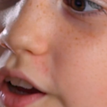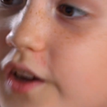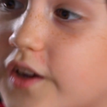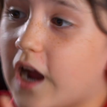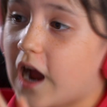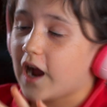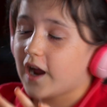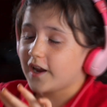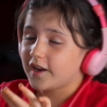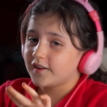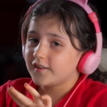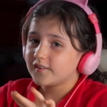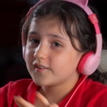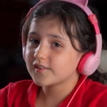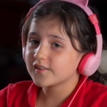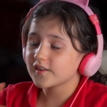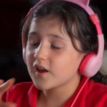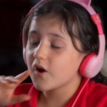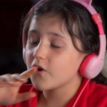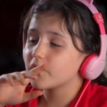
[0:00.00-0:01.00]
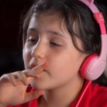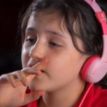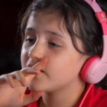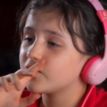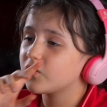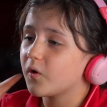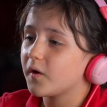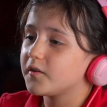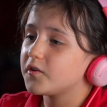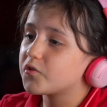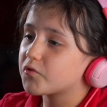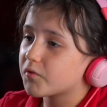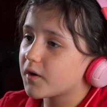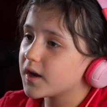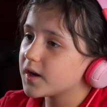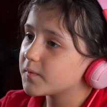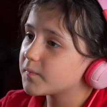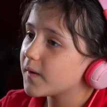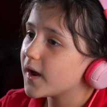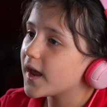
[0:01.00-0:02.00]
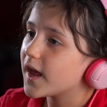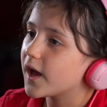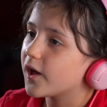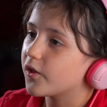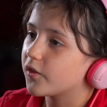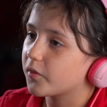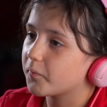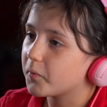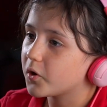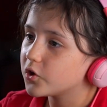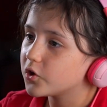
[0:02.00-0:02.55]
Guys, okay, so I drank my health